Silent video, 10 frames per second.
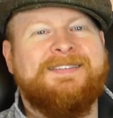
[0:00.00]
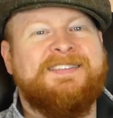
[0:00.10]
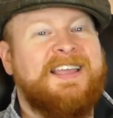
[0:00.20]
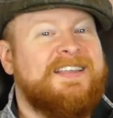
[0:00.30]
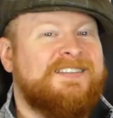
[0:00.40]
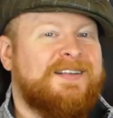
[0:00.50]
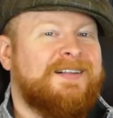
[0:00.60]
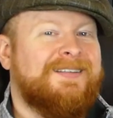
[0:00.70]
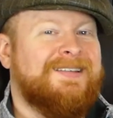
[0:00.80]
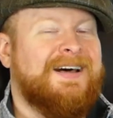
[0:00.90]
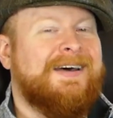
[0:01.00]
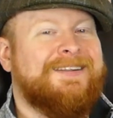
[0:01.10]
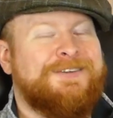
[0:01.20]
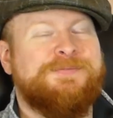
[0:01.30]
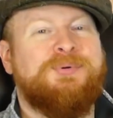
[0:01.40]
takes a
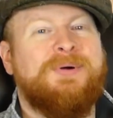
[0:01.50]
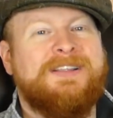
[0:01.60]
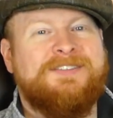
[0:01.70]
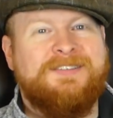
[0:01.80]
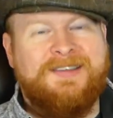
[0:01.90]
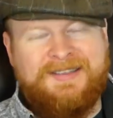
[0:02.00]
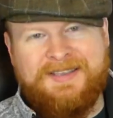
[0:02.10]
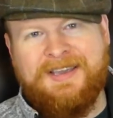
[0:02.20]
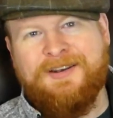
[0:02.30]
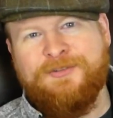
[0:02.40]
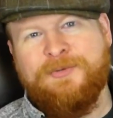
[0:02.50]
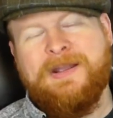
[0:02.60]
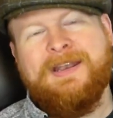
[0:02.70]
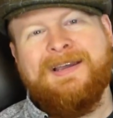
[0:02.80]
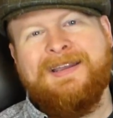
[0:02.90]
lot of points to get a
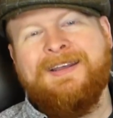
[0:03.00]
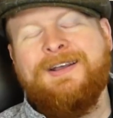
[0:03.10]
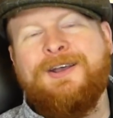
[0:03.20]
free night.